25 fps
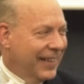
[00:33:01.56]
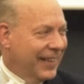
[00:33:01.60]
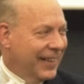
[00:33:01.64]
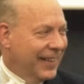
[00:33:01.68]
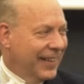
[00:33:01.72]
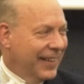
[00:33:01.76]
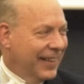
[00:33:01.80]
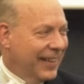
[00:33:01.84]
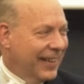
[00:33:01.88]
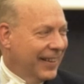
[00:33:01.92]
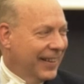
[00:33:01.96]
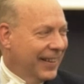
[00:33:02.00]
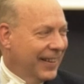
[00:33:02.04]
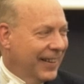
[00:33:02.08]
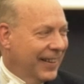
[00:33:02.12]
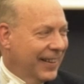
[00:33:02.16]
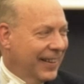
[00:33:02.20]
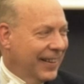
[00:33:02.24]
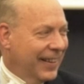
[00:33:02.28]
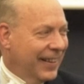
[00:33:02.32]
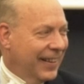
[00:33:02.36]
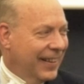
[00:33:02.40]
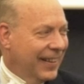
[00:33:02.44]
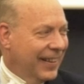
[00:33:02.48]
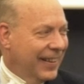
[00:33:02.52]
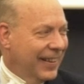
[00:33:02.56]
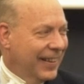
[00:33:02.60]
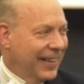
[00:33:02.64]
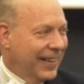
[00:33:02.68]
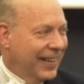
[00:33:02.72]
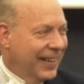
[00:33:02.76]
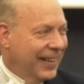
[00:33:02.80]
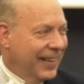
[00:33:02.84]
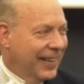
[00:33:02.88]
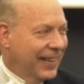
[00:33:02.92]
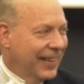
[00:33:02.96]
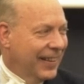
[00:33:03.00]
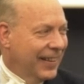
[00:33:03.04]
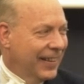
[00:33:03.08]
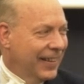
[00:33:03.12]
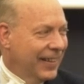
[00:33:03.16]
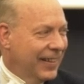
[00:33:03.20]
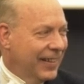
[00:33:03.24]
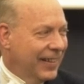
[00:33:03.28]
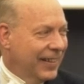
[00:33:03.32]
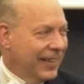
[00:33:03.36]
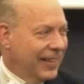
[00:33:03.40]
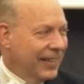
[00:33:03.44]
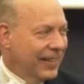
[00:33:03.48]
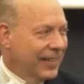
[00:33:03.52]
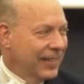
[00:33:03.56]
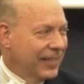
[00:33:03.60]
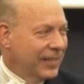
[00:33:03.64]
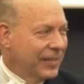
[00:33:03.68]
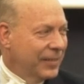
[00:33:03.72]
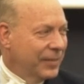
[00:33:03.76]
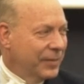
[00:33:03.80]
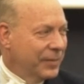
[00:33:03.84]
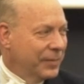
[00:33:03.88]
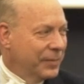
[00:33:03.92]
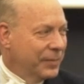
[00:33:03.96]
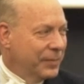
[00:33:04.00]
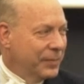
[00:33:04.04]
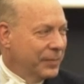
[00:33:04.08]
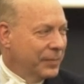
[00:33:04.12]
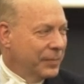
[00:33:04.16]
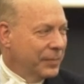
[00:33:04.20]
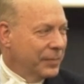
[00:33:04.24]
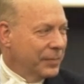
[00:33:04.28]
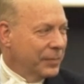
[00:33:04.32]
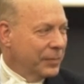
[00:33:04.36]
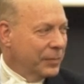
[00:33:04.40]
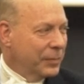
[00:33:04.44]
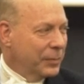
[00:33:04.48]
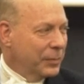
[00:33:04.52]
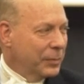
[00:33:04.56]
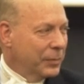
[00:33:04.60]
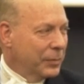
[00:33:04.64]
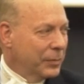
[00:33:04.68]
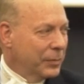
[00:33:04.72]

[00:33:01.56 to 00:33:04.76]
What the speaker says: (silent)